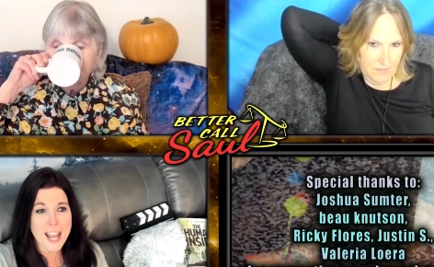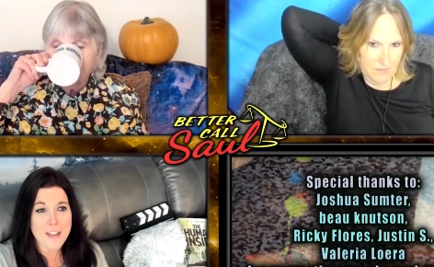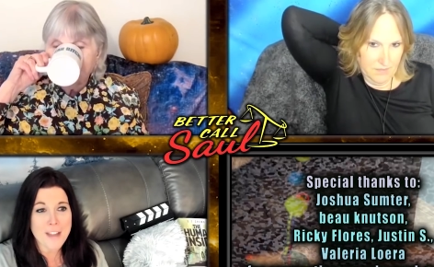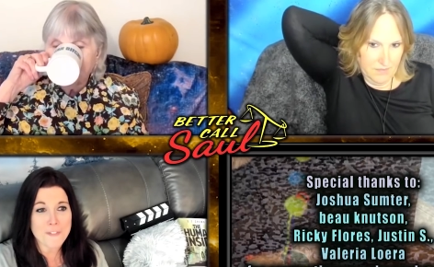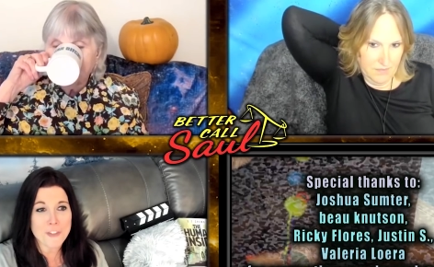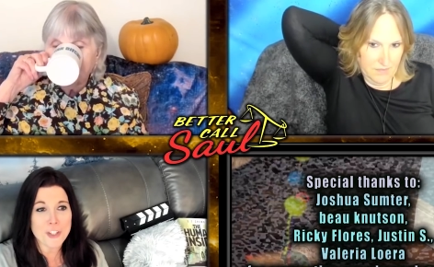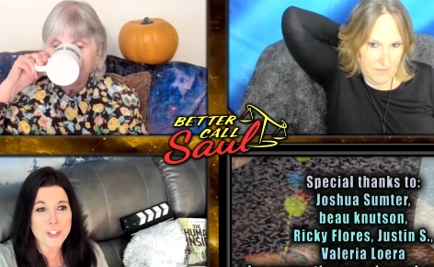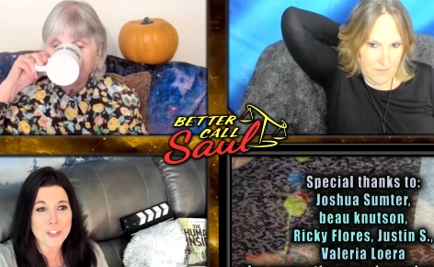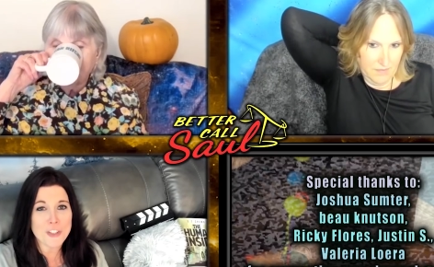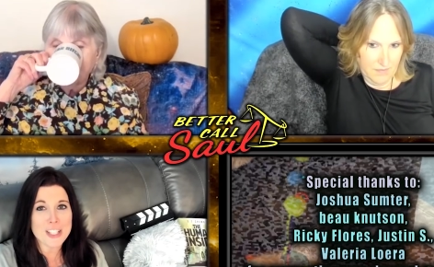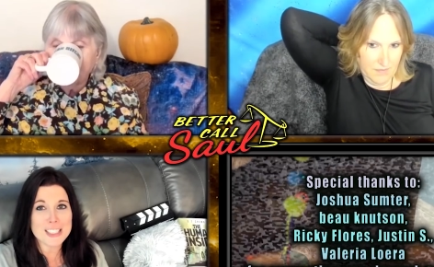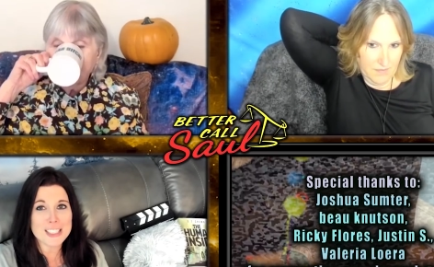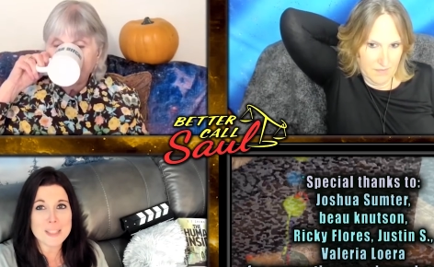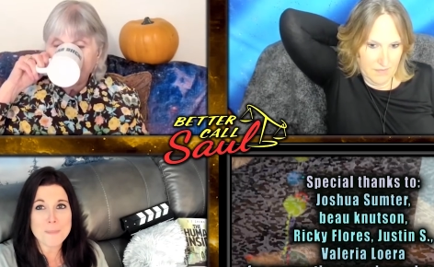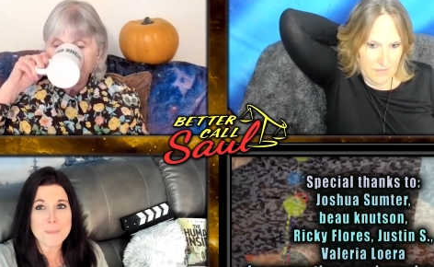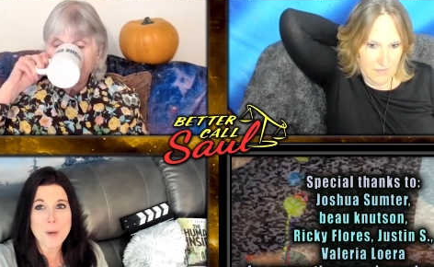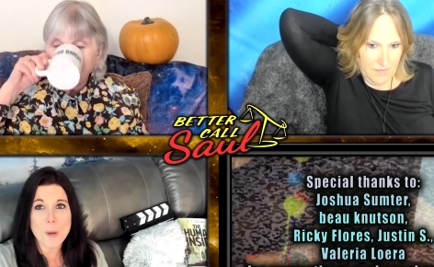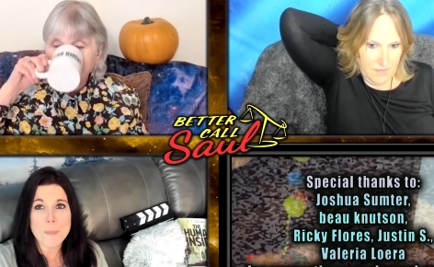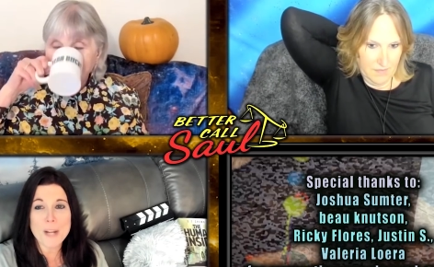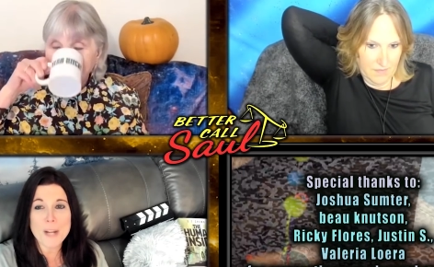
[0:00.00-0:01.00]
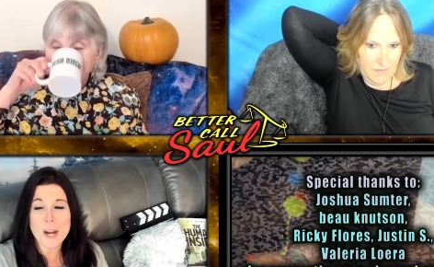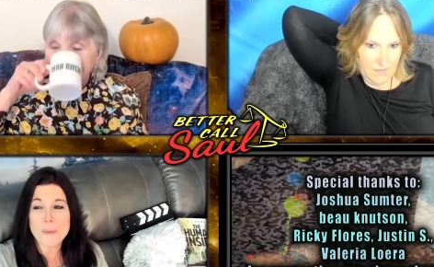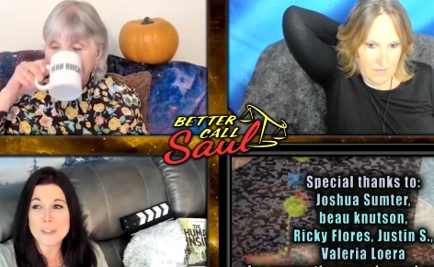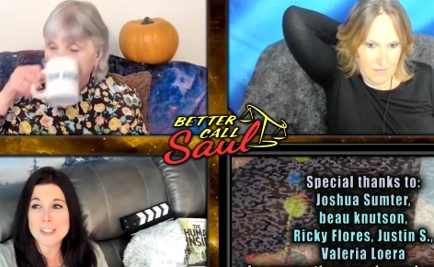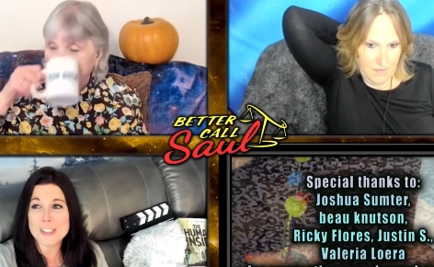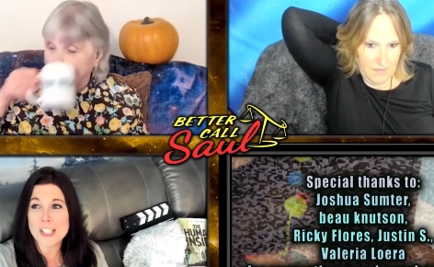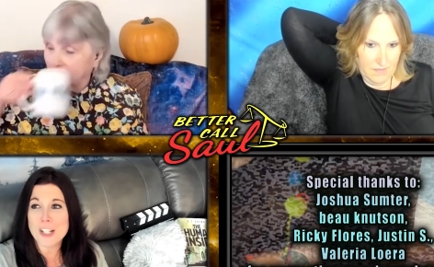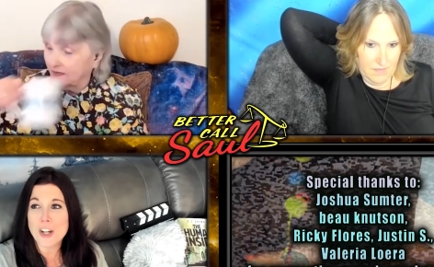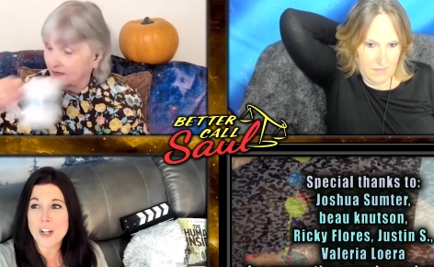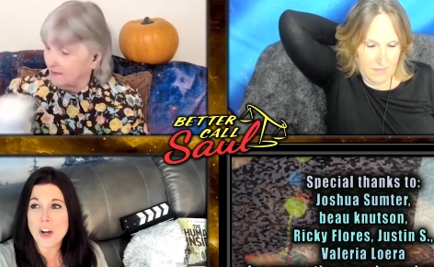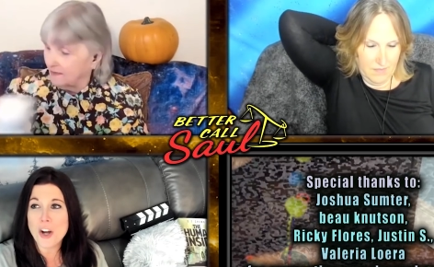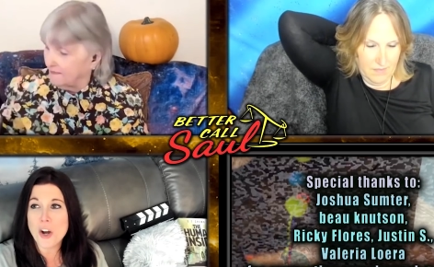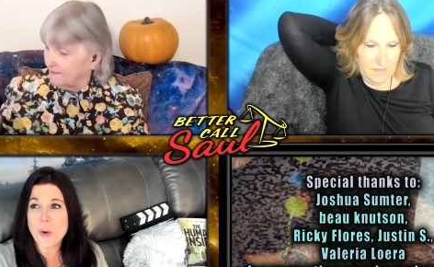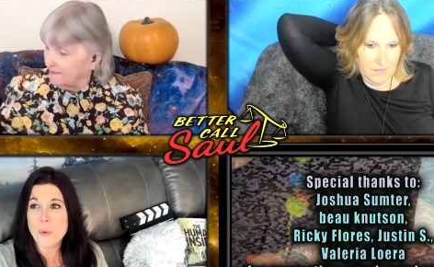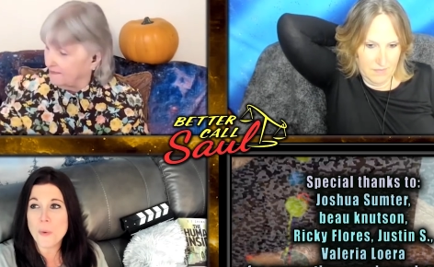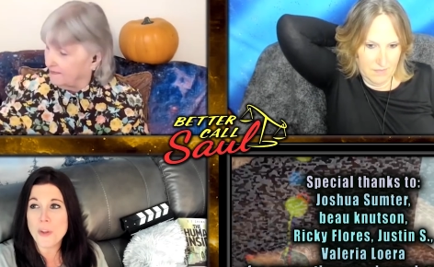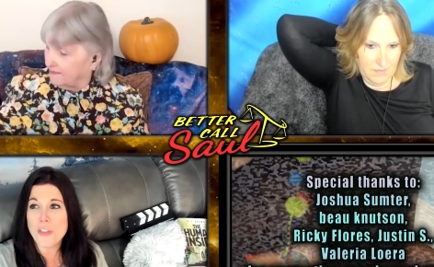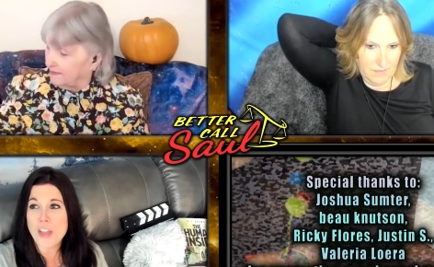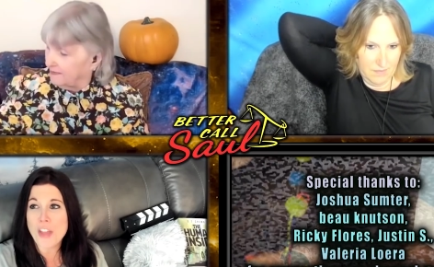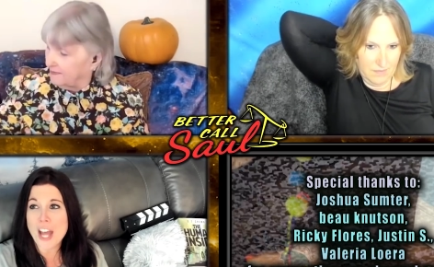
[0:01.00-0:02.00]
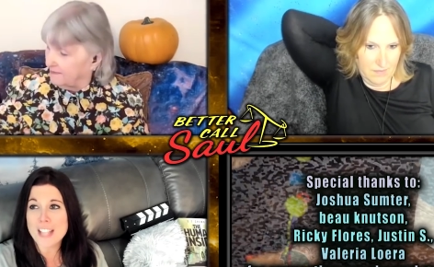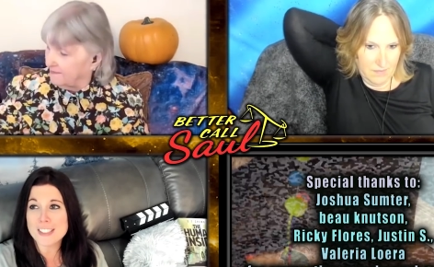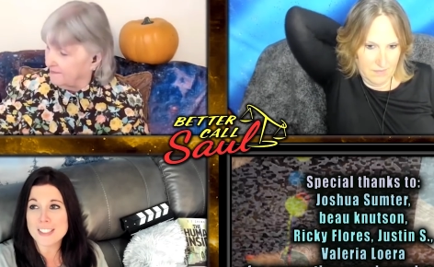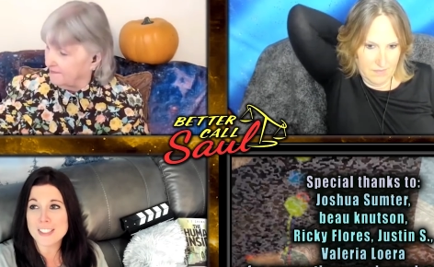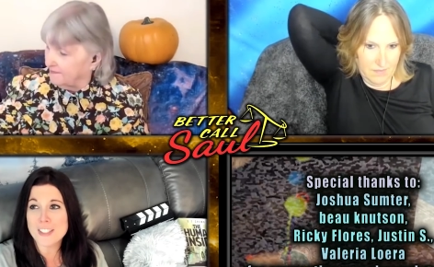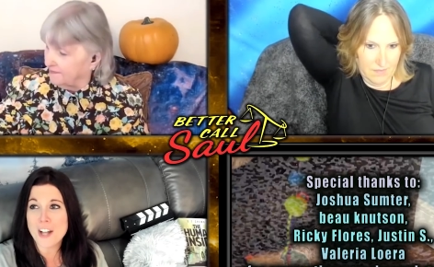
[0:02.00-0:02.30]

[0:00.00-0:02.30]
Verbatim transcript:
Speaker 1: And for a crazy moment, I was like, oh, well, that's